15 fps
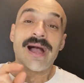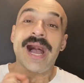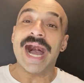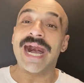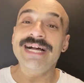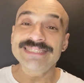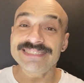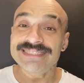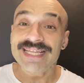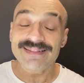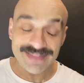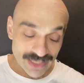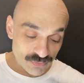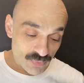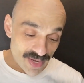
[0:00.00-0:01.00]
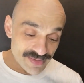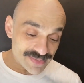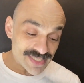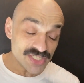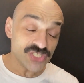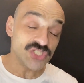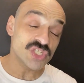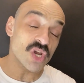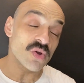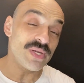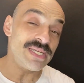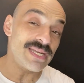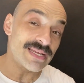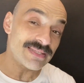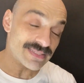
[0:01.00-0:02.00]
I said that when they
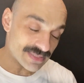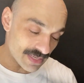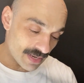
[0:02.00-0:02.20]
showing us